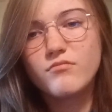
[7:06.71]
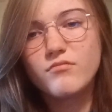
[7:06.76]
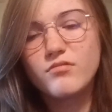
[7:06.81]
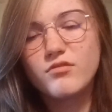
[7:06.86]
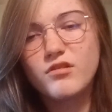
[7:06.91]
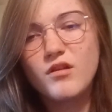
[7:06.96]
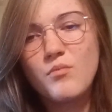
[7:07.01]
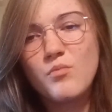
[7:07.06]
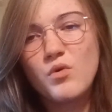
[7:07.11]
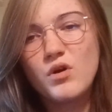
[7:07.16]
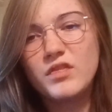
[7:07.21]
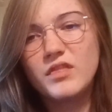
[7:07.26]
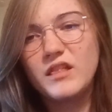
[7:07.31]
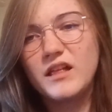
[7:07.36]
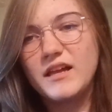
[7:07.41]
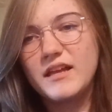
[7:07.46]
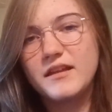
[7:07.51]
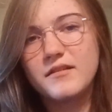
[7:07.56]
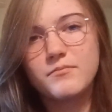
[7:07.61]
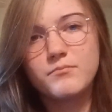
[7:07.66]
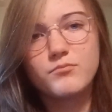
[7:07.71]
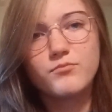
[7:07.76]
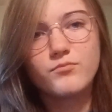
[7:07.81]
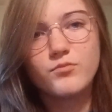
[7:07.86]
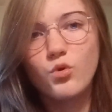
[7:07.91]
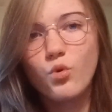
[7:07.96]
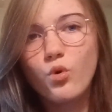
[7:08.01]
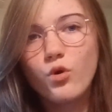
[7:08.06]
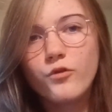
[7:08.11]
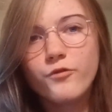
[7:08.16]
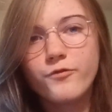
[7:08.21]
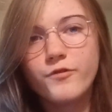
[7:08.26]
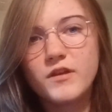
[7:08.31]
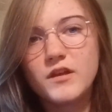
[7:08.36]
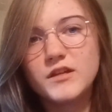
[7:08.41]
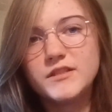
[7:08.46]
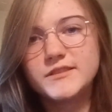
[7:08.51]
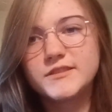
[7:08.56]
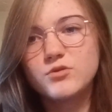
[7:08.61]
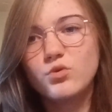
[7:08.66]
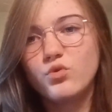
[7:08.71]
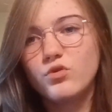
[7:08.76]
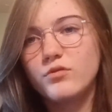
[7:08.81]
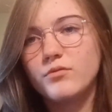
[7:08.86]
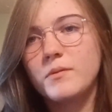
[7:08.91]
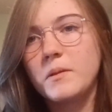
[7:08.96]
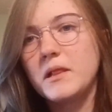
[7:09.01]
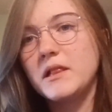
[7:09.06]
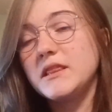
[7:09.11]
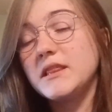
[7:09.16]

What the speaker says: someone like Orpheus or